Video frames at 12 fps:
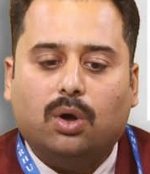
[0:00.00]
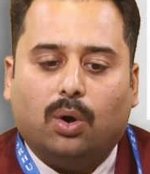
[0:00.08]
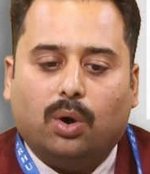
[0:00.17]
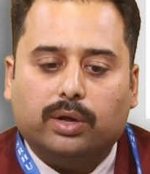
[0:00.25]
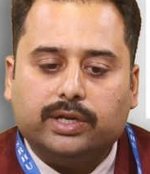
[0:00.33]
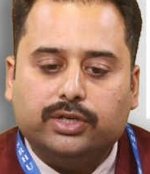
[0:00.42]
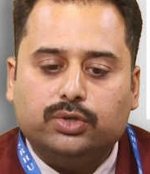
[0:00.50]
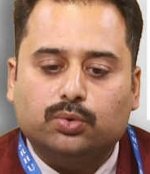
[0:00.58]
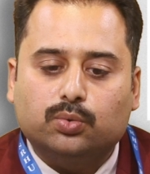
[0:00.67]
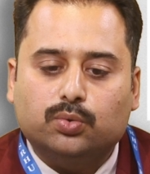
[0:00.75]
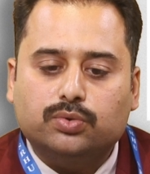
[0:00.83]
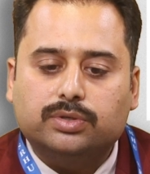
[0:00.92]
or
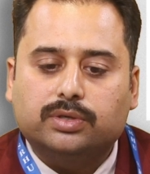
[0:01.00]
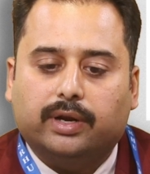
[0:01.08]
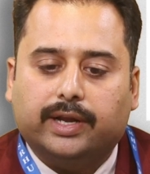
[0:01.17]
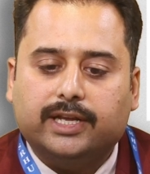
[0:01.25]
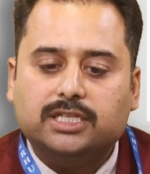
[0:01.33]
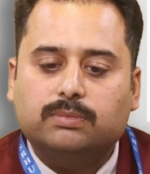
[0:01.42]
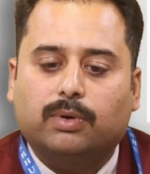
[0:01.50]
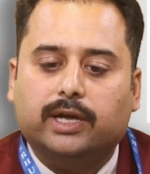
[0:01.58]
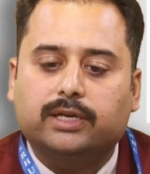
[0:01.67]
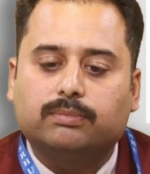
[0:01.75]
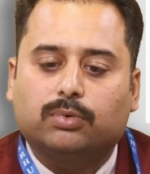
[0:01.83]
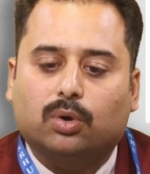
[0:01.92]
issues raised by
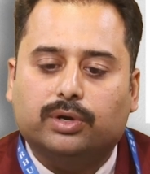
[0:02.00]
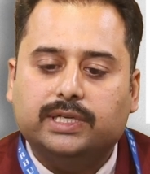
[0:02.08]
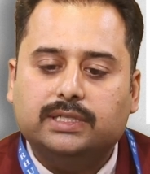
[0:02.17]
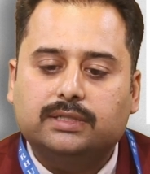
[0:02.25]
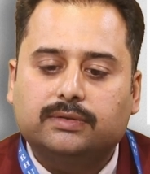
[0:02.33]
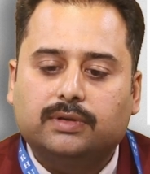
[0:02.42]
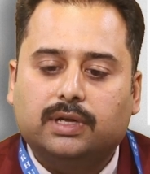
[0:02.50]
employees